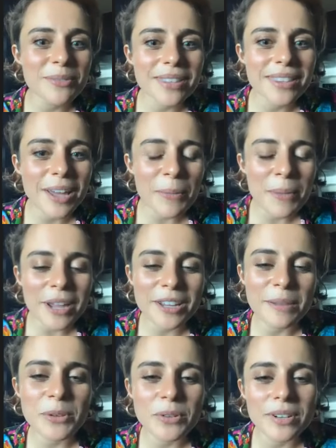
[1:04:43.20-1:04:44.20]
Kind of without my
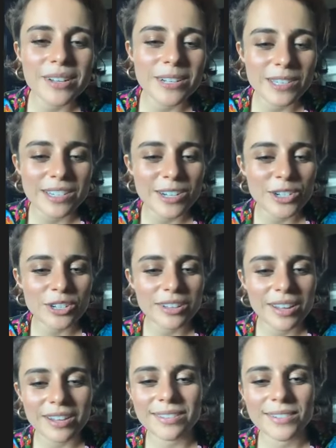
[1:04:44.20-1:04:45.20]
community, it's such a
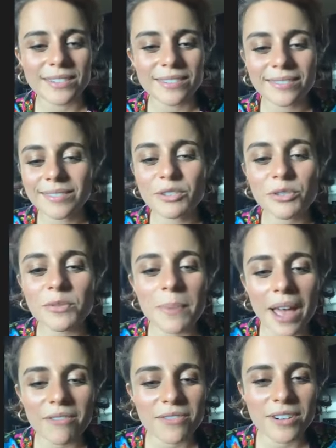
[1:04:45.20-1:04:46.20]
like group
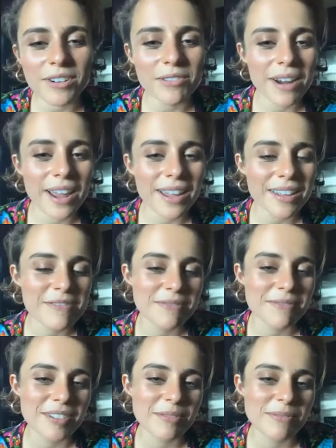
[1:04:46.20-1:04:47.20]
effort, right?
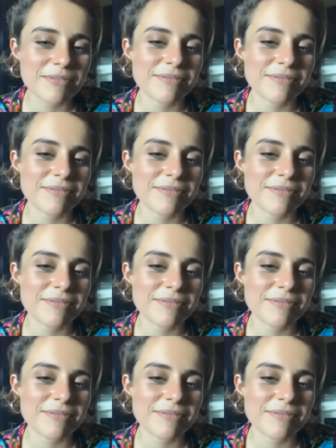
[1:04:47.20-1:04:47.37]
Of